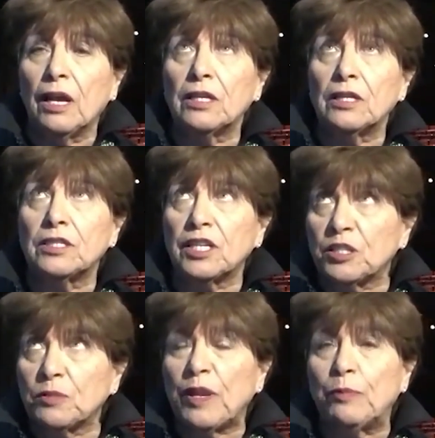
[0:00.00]
6
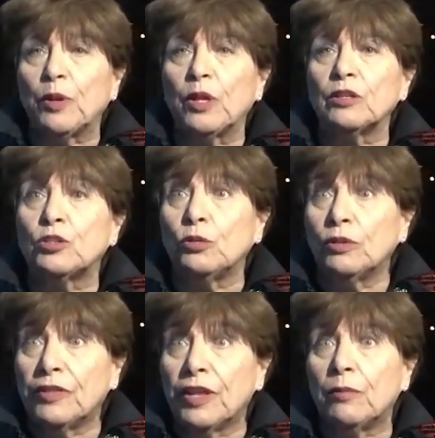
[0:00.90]
people. 2
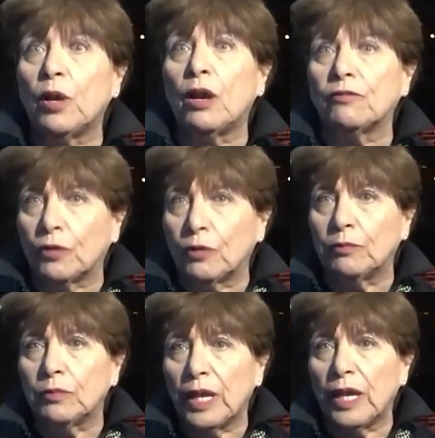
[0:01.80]
of them are from
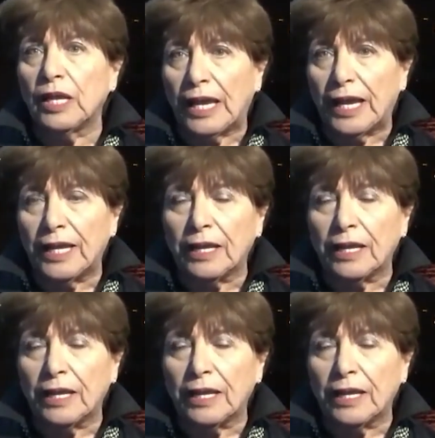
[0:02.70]
LA,